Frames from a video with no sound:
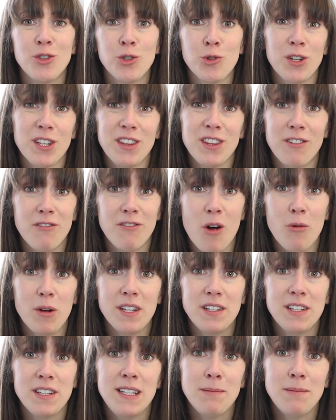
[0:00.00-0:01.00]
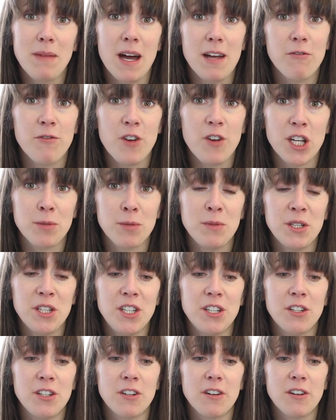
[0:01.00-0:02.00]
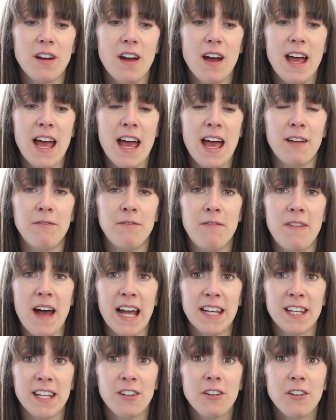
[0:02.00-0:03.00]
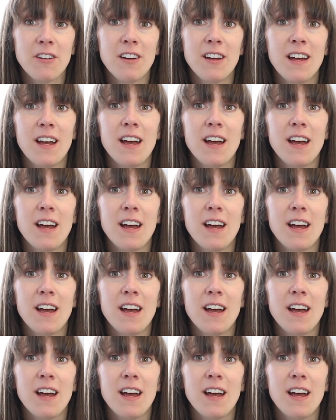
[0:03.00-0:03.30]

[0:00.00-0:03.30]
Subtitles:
joined the rowing team my freshman year at Vassar.